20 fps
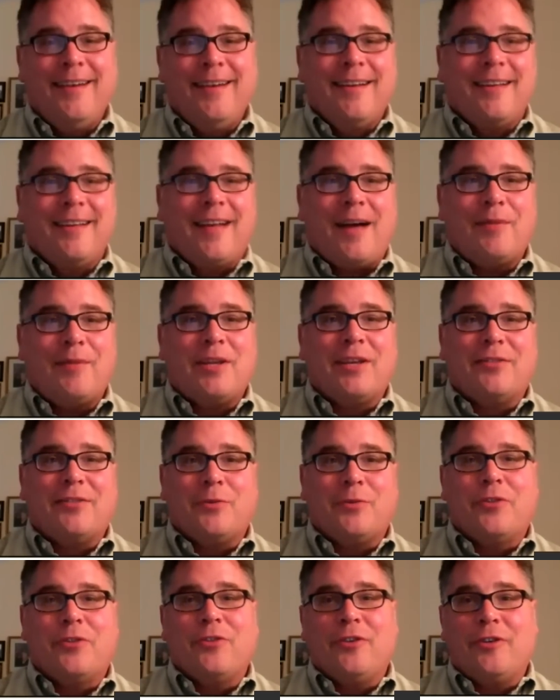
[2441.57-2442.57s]
Lobbyists
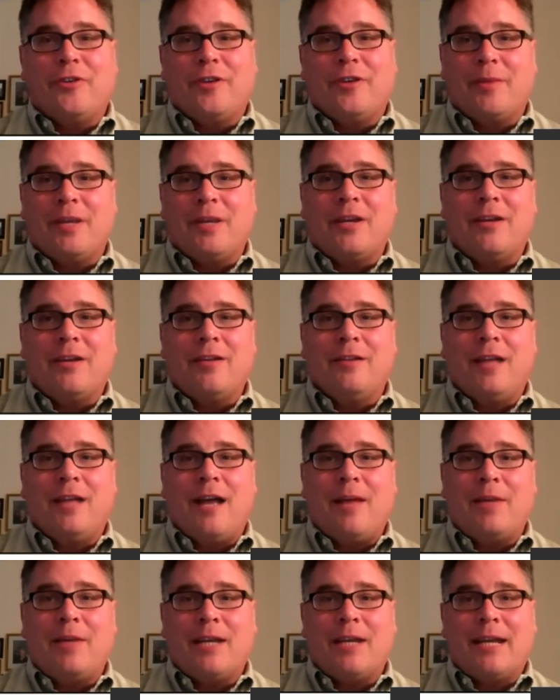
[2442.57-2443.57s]
would certainly be
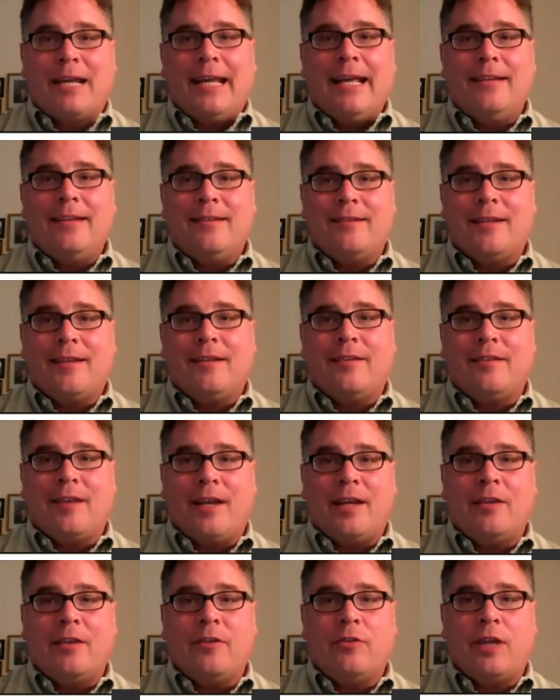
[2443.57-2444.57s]
lobbying against it,
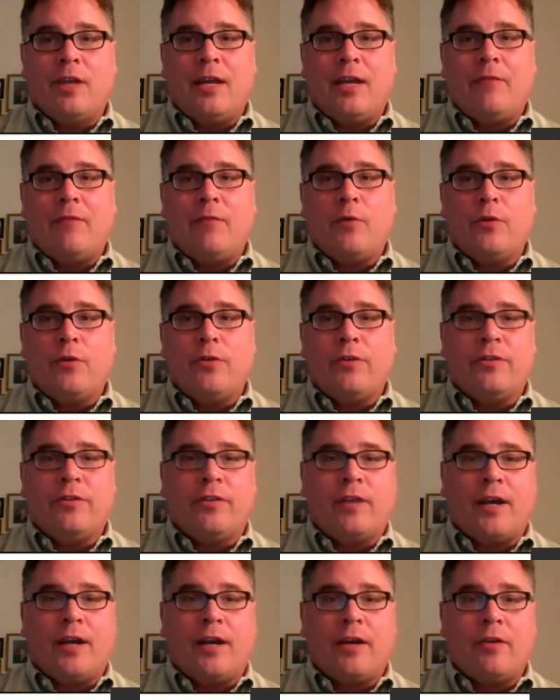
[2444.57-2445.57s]
saying you can't force us
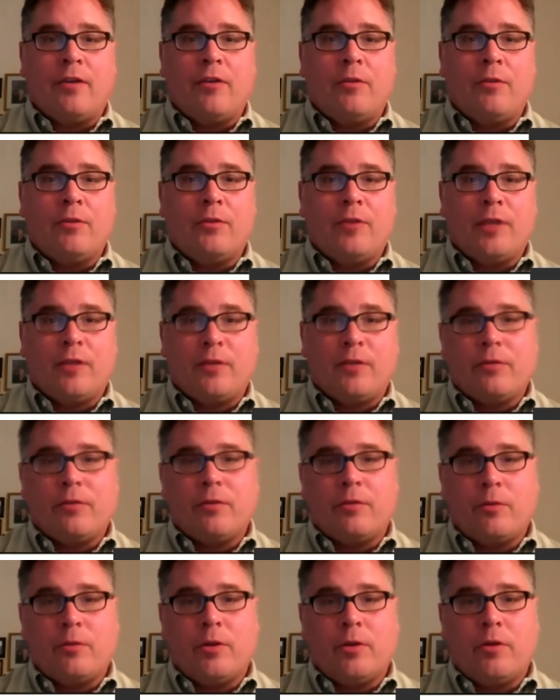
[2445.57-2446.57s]
to hire homosexuals
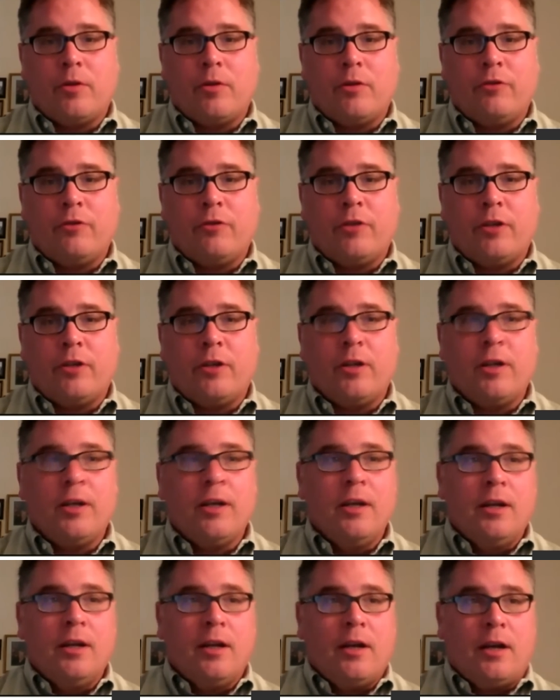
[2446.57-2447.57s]
because we're a Christian
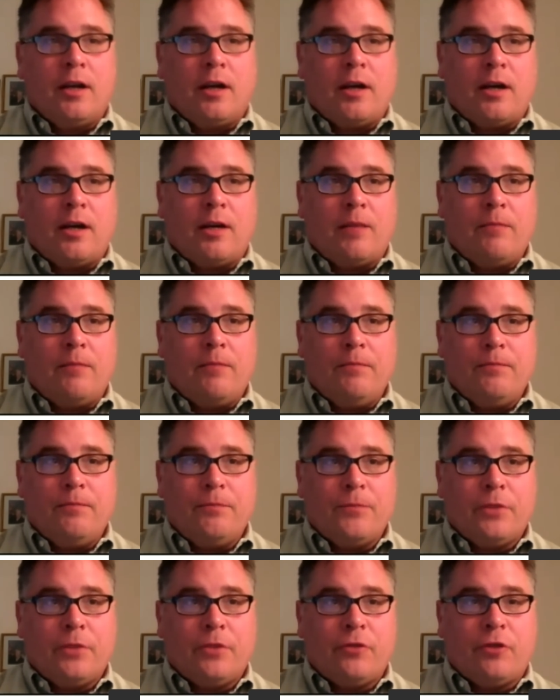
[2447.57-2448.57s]

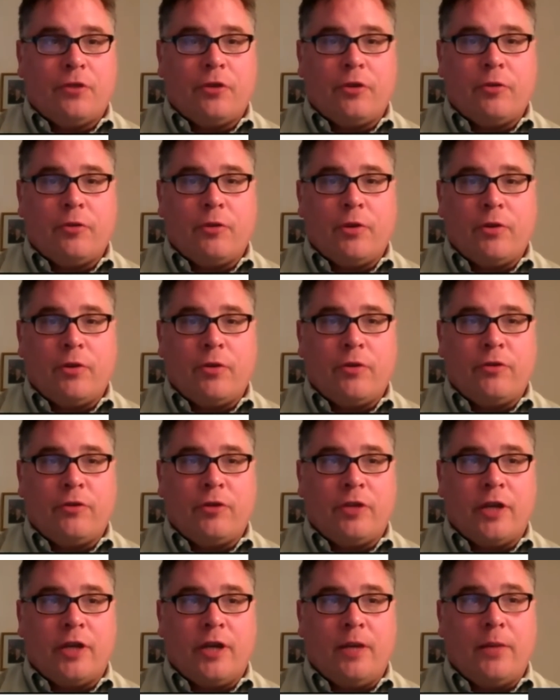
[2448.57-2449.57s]
church, we're a
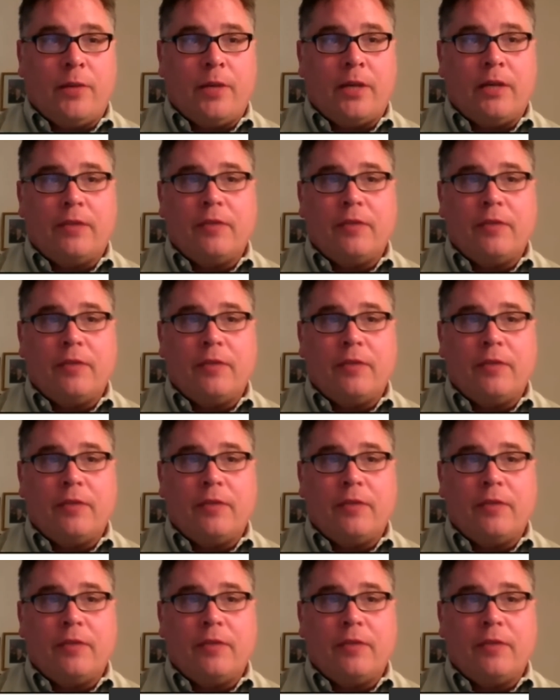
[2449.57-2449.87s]
Christian company.